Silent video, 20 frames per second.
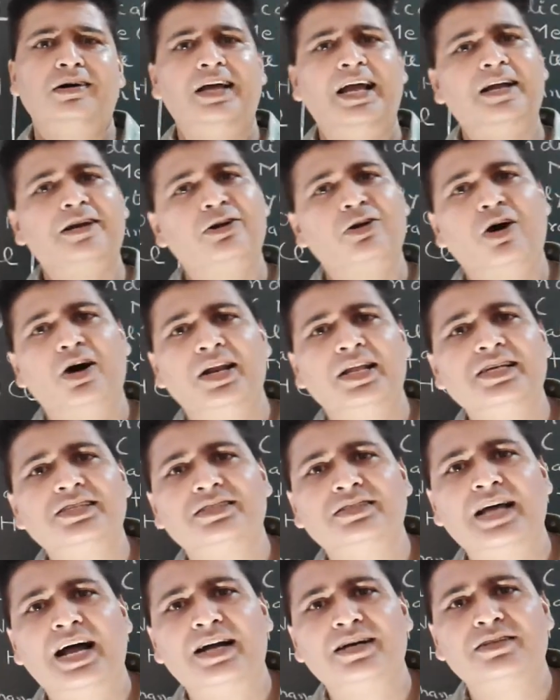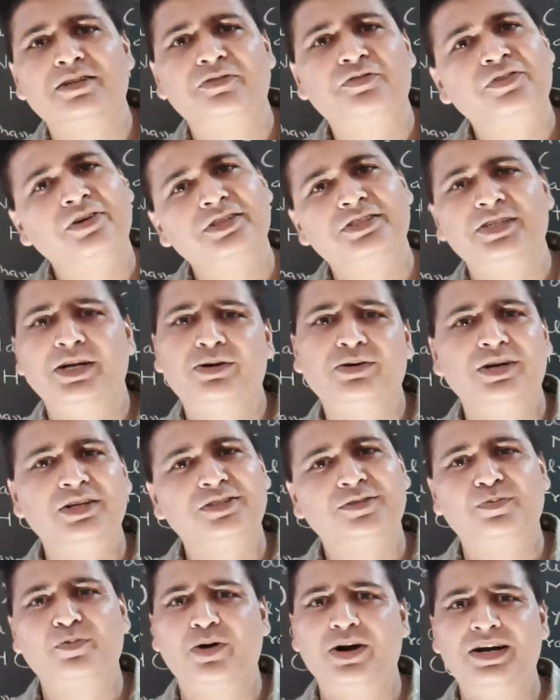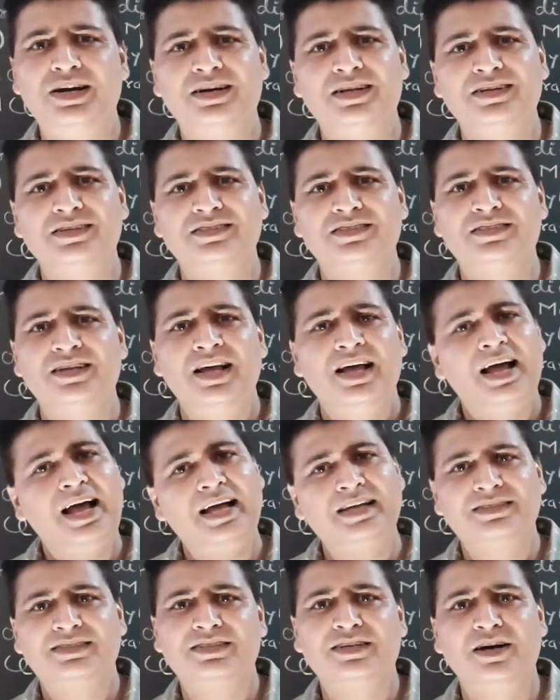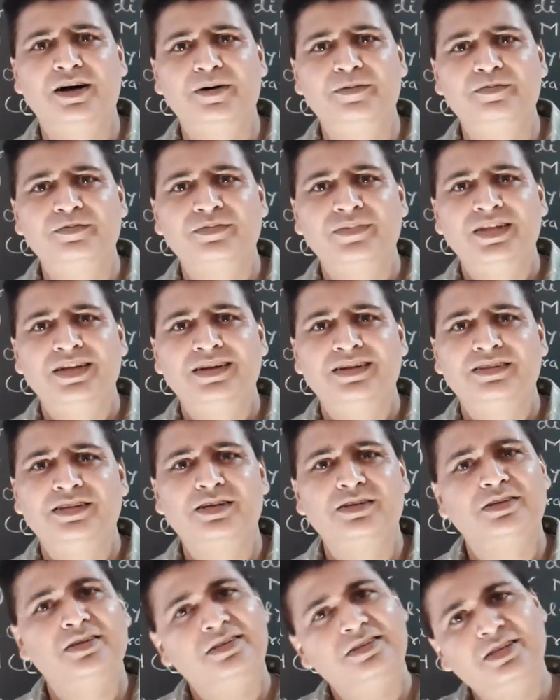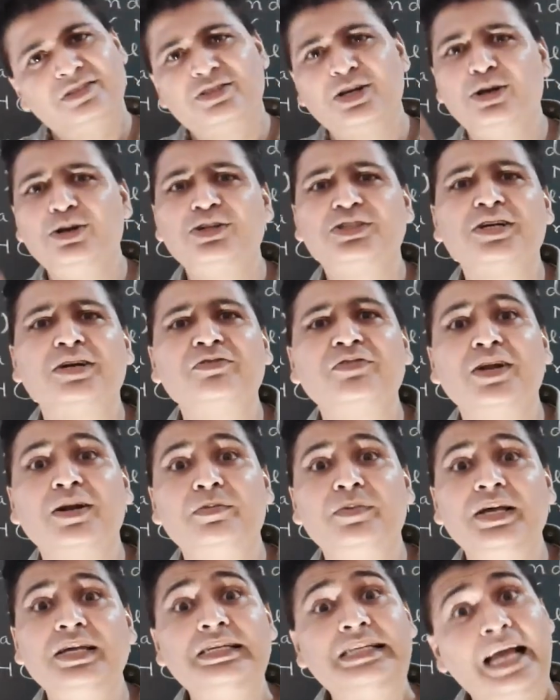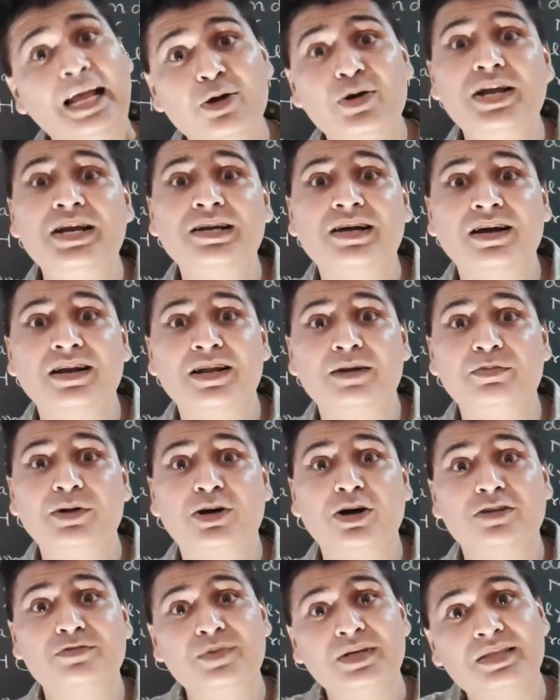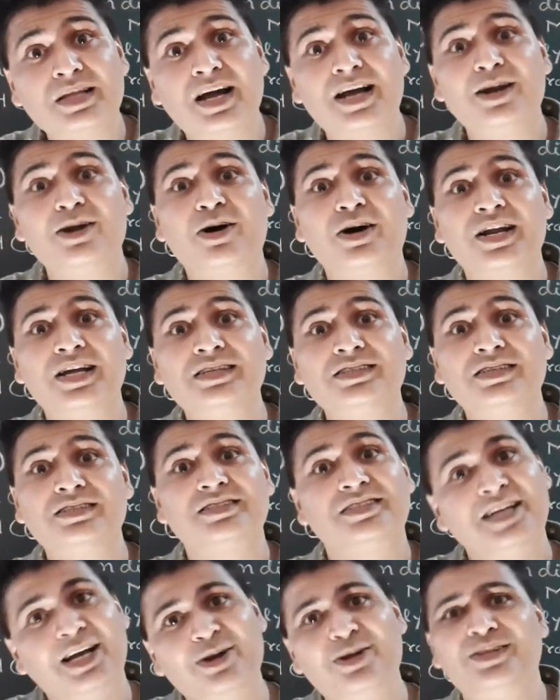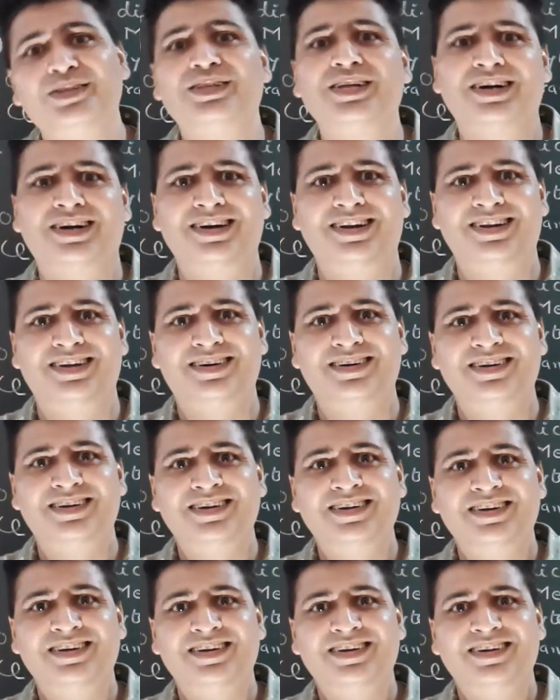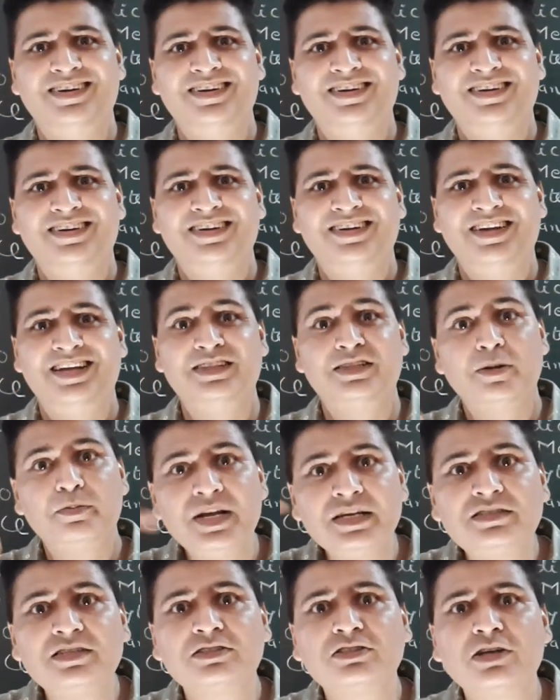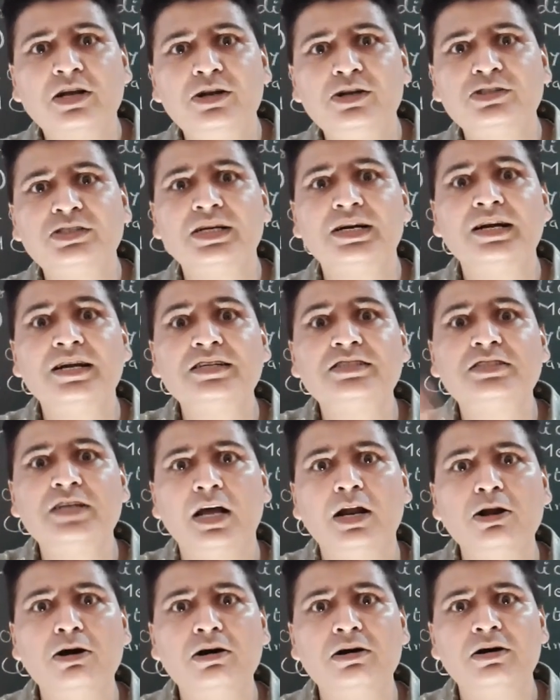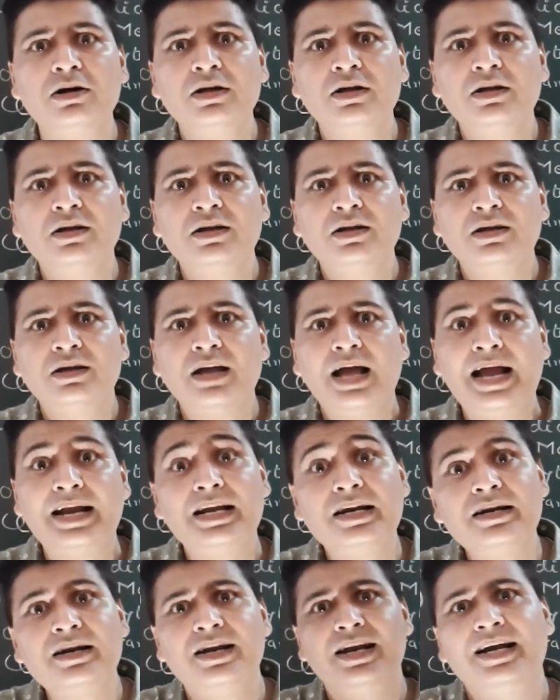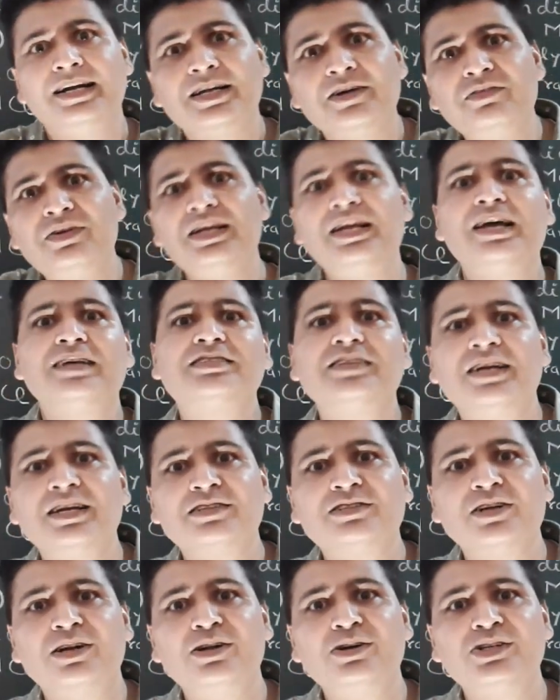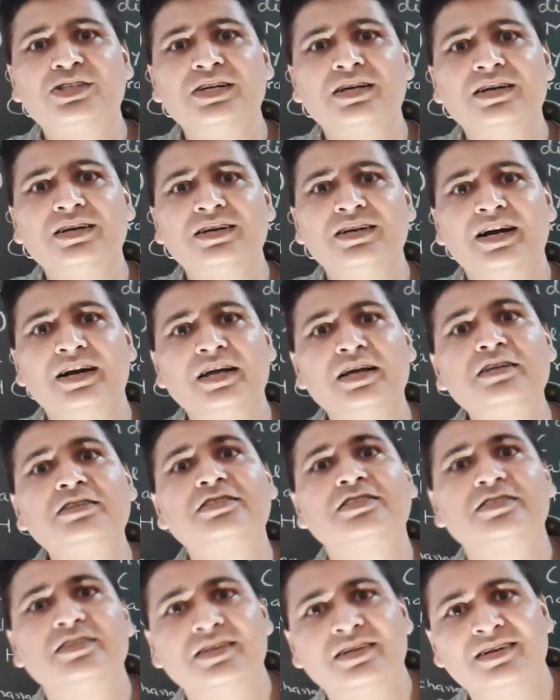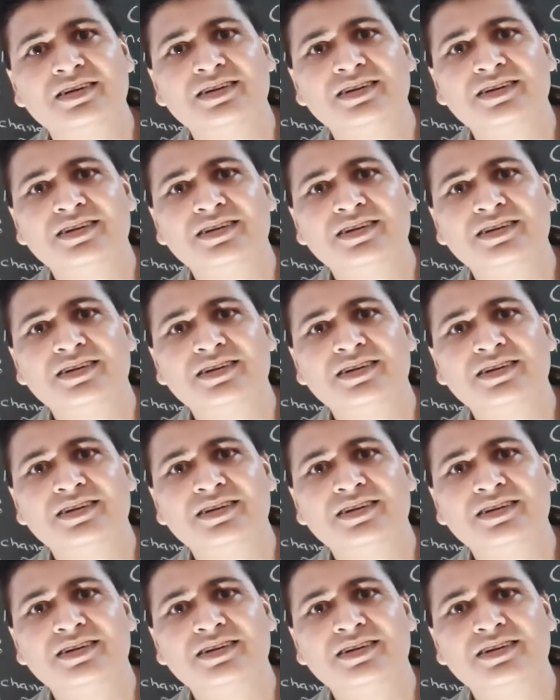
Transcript: acknowledged that the first equivalence point has come. The solution will be yellow in color because methyl orange is yellow in the color. In the basic solution it is yellow, and in relatively acidic solution it is